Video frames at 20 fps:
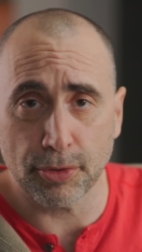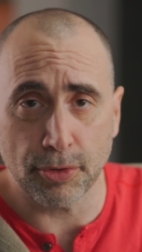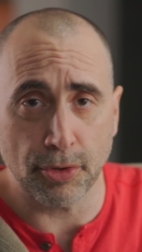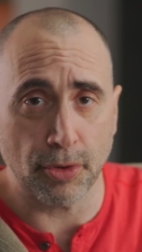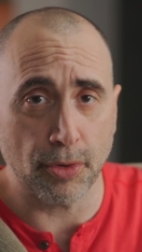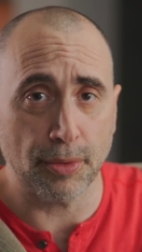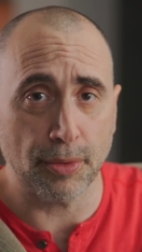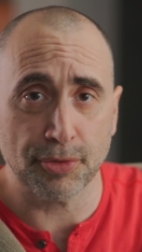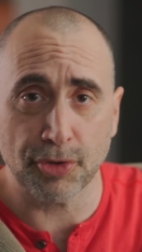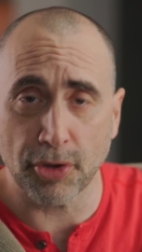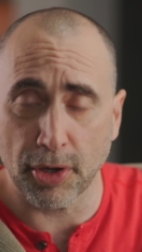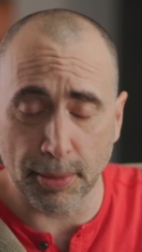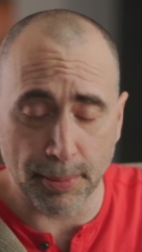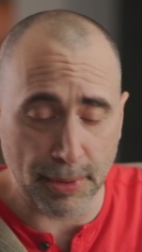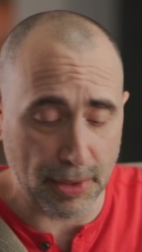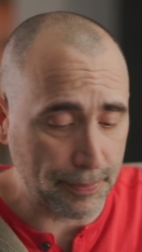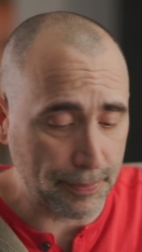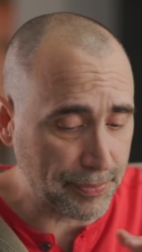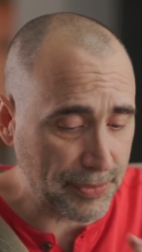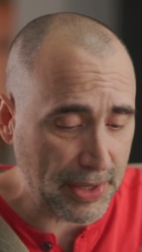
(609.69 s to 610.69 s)
you know, talking
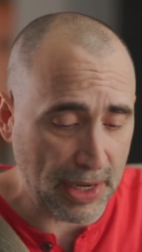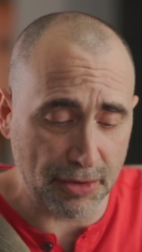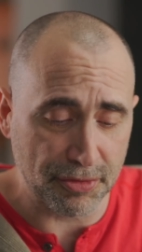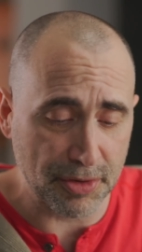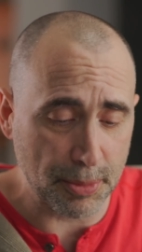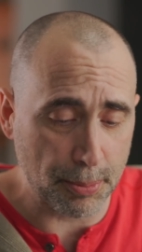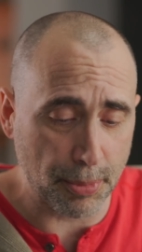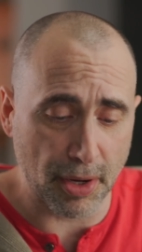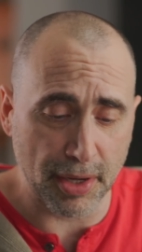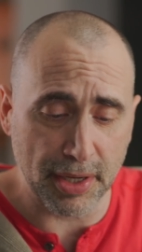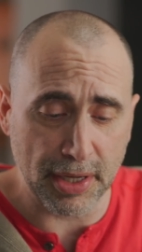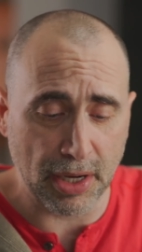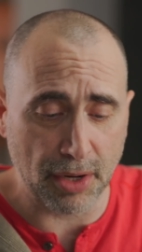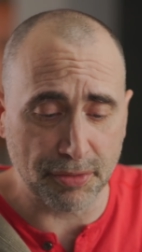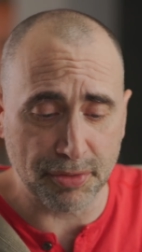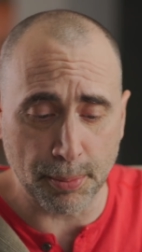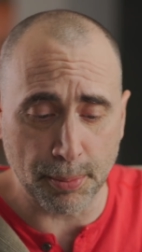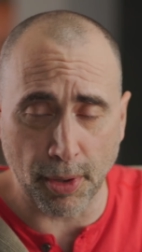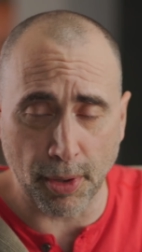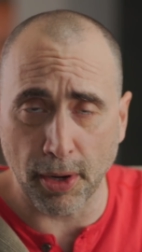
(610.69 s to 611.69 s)
about healthy body,
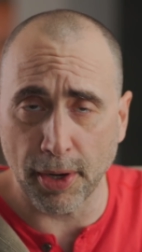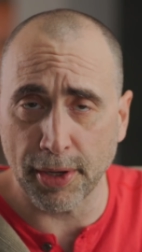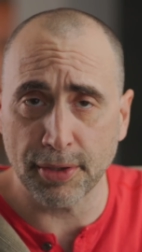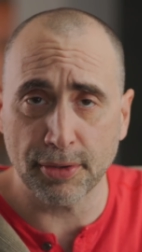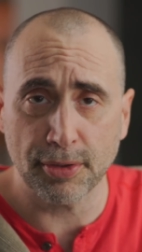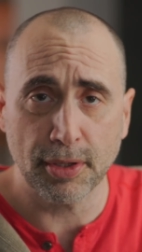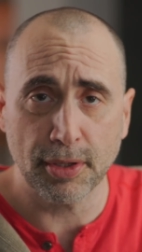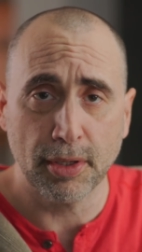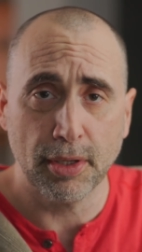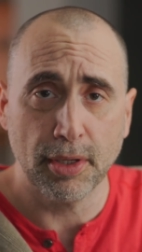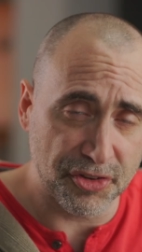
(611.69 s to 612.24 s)
healthy mind,